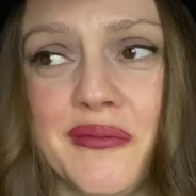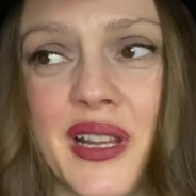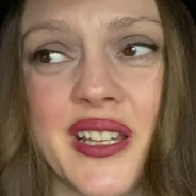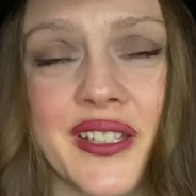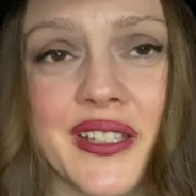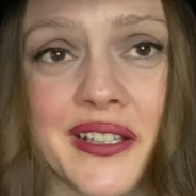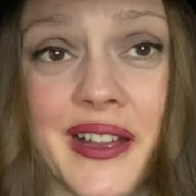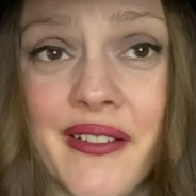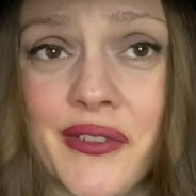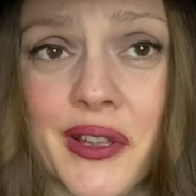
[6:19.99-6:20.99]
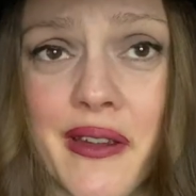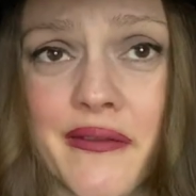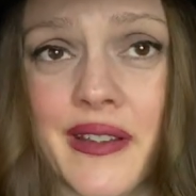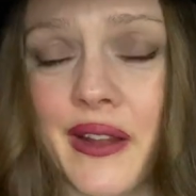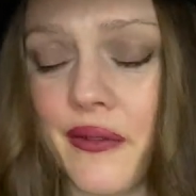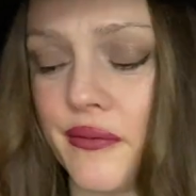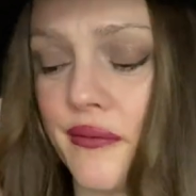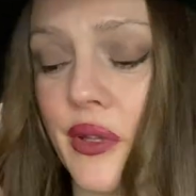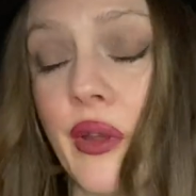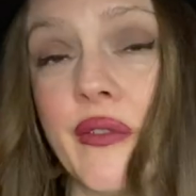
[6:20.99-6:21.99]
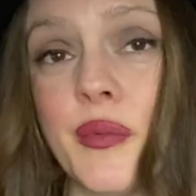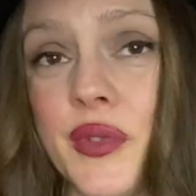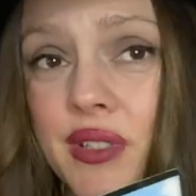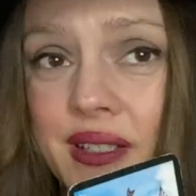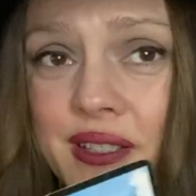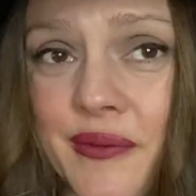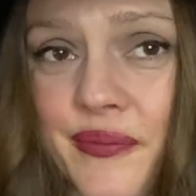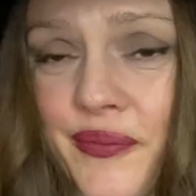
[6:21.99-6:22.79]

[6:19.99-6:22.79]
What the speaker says: actually can have a life now. You have options.